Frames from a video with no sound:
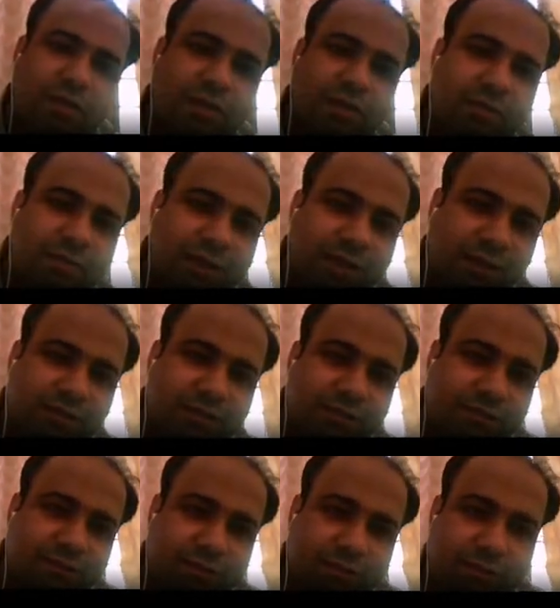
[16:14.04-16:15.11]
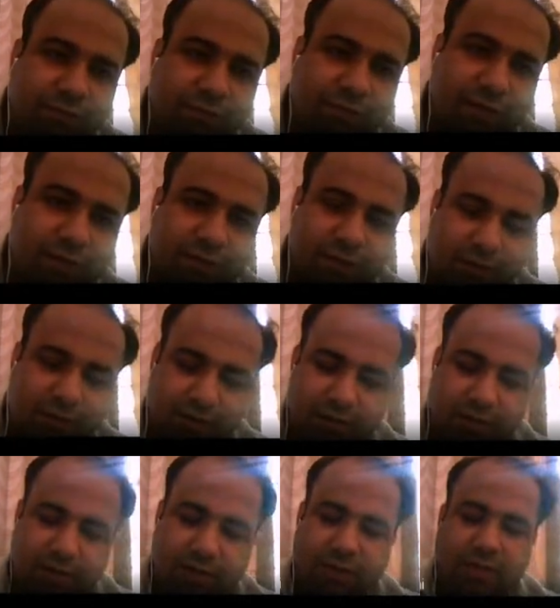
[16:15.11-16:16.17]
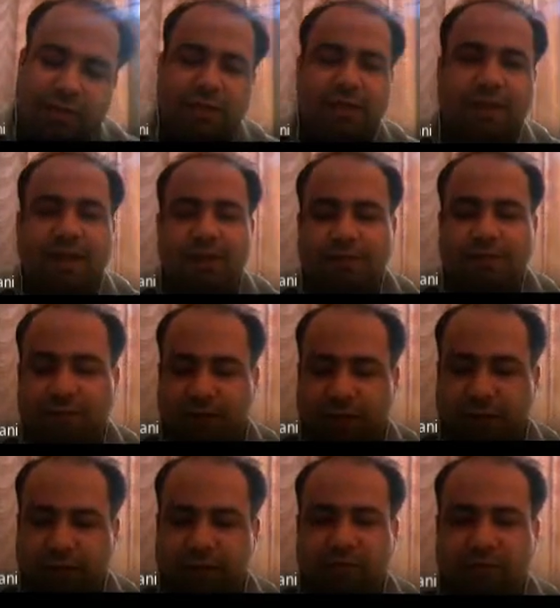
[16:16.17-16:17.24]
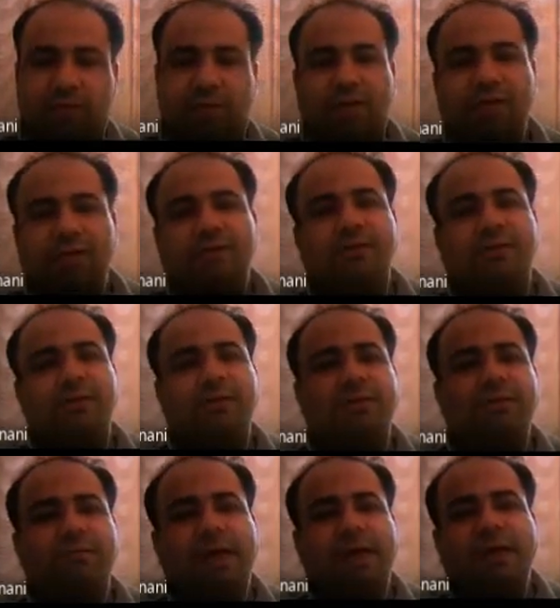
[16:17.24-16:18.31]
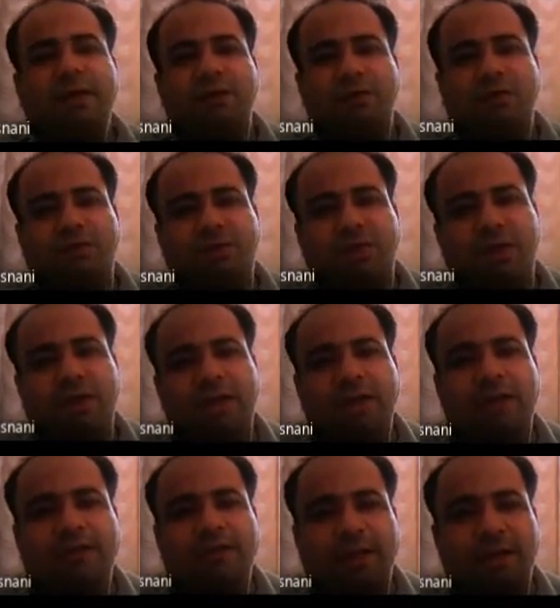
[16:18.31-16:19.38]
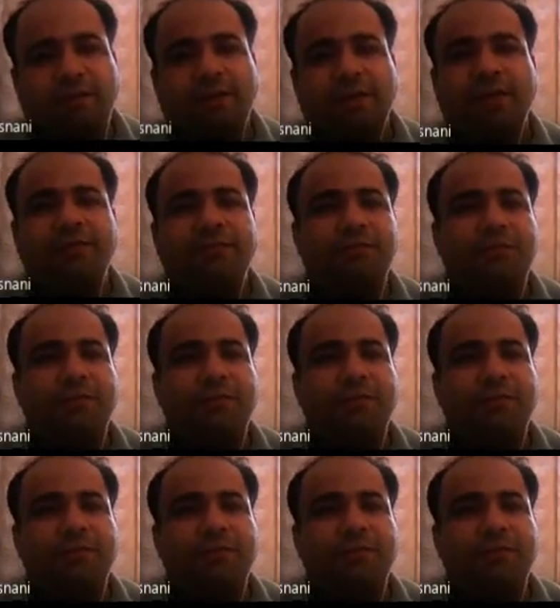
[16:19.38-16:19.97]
now next if we go further, then we have with us micro shrinkage cavity.